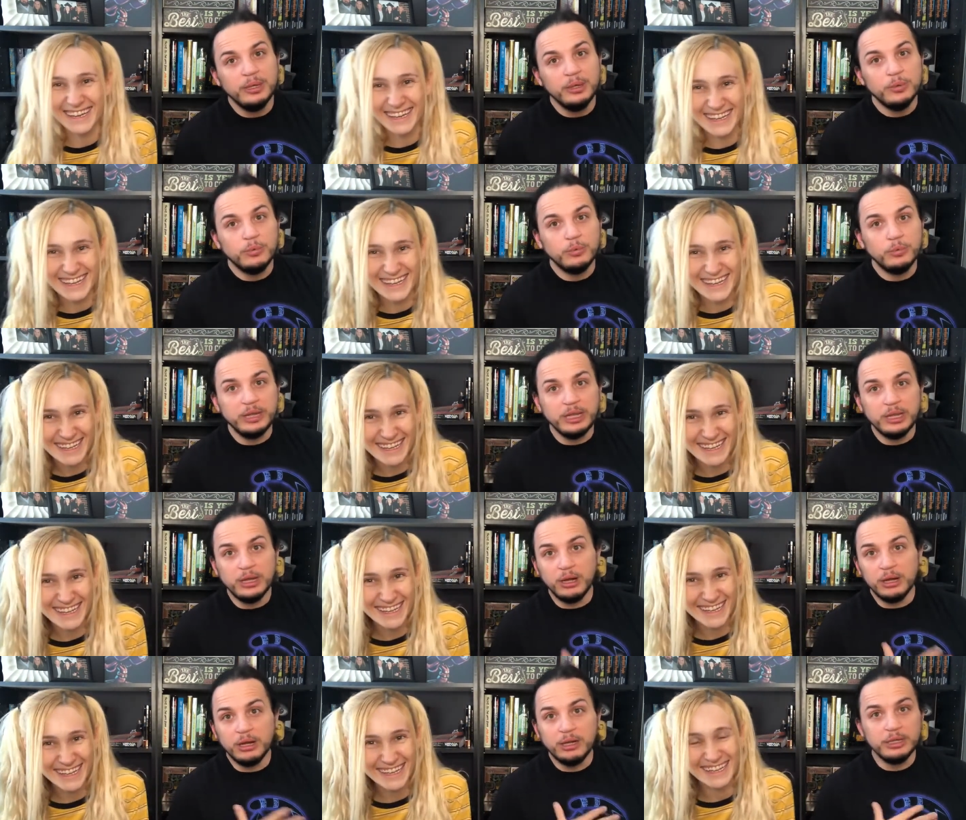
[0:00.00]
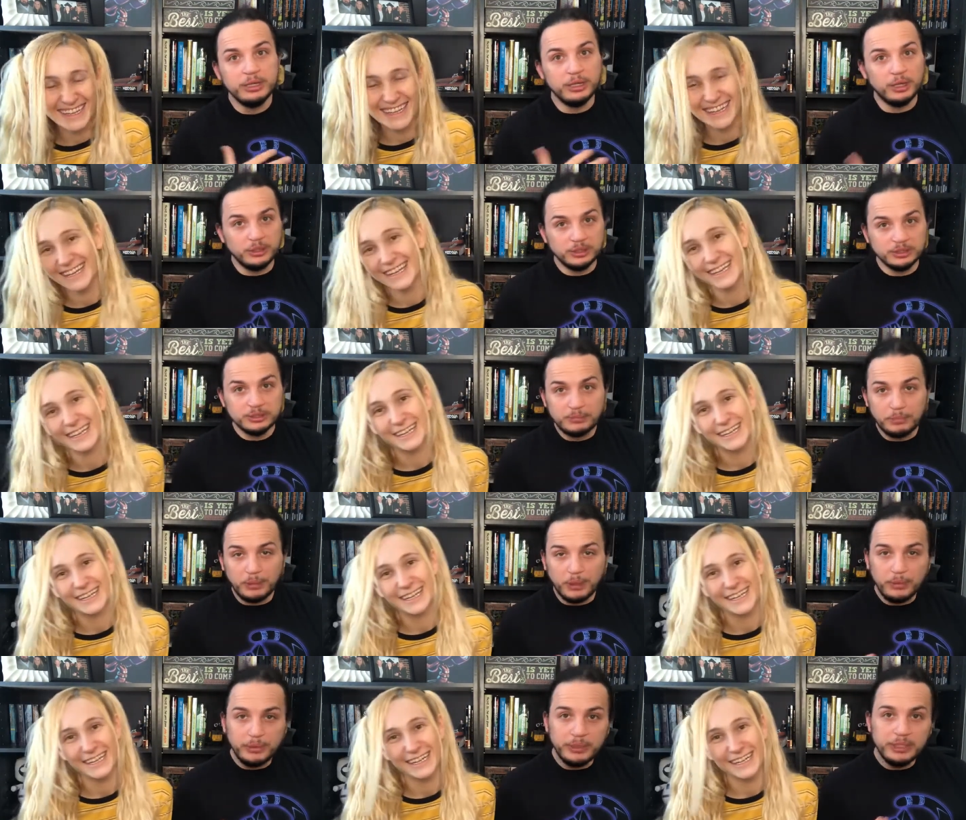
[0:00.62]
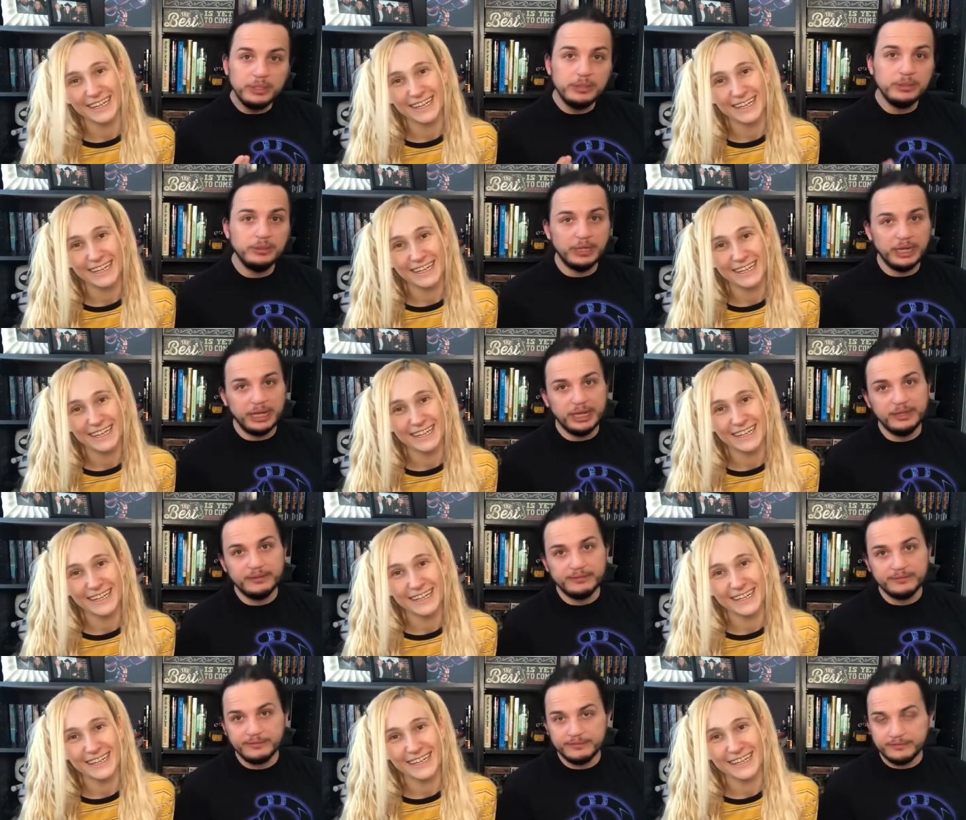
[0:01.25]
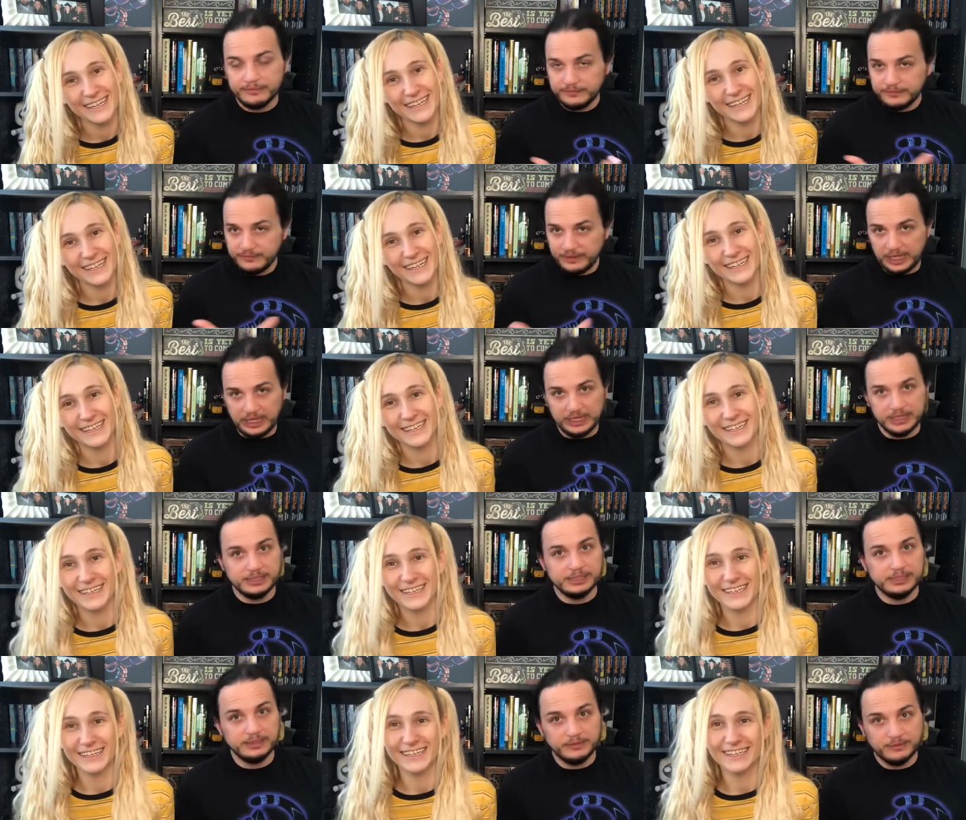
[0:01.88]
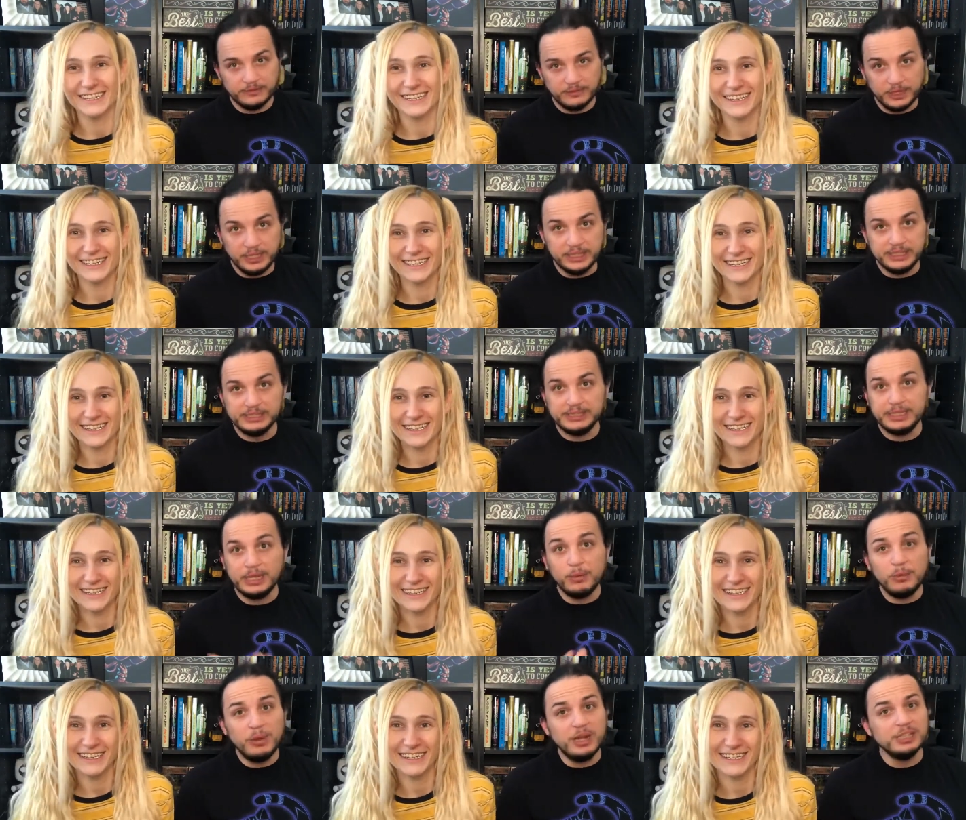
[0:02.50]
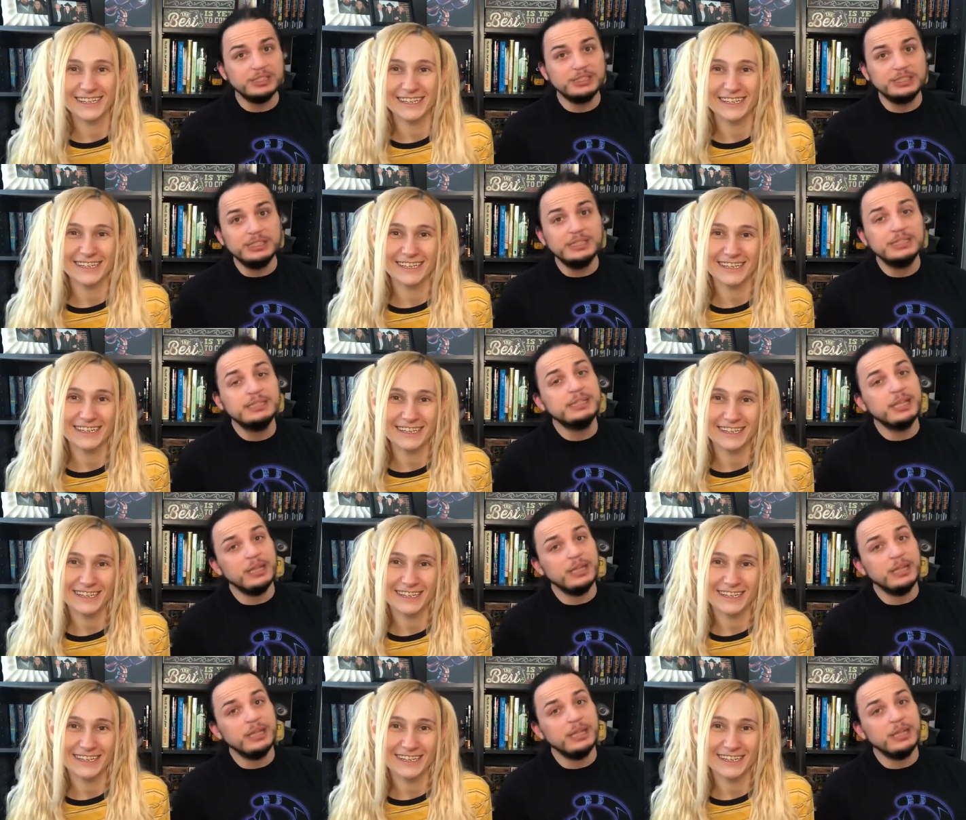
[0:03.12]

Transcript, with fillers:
Speaker 1: we are adults, but we do have fans and friends that watch this that